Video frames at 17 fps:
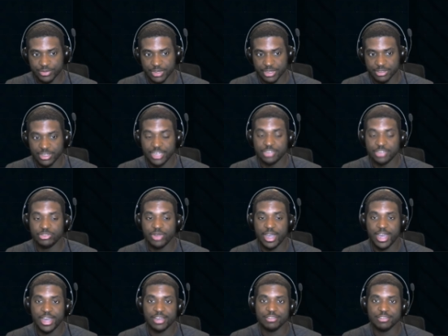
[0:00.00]
Then you
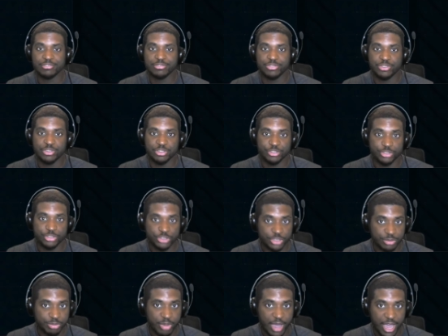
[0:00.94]
have the
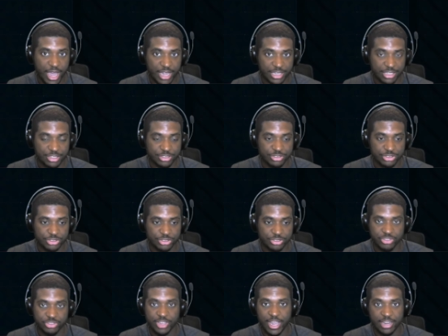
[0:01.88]
ship package,
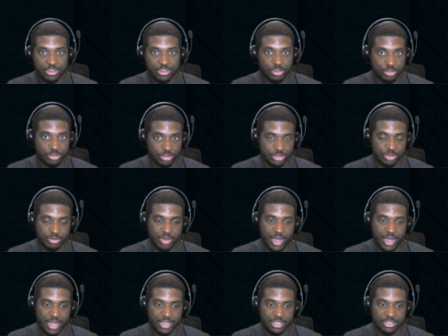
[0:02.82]
standalone ship
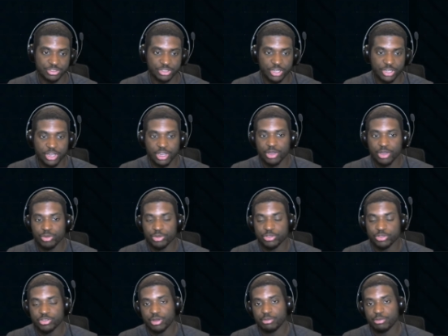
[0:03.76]
package,
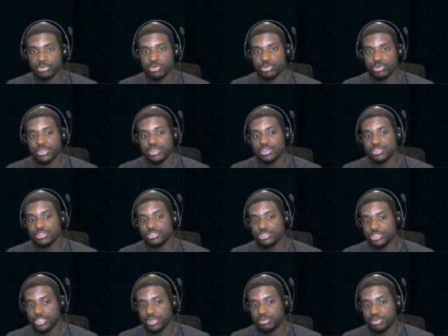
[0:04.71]
which comes with a
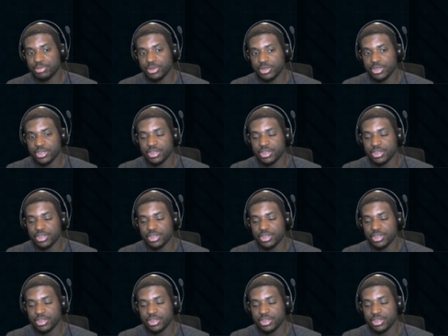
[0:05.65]
ship,